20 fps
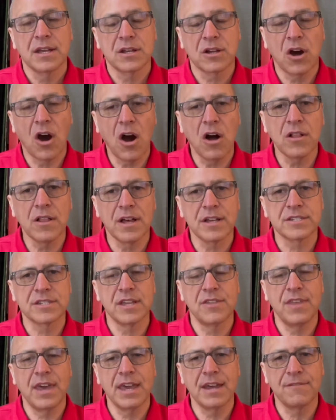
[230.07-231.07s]
call us
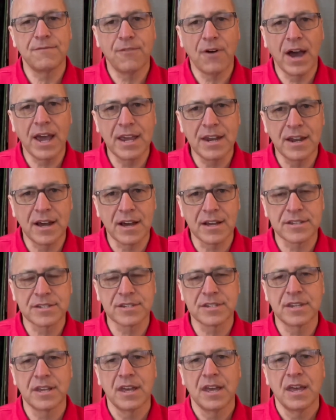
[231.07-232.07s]
and they invite us,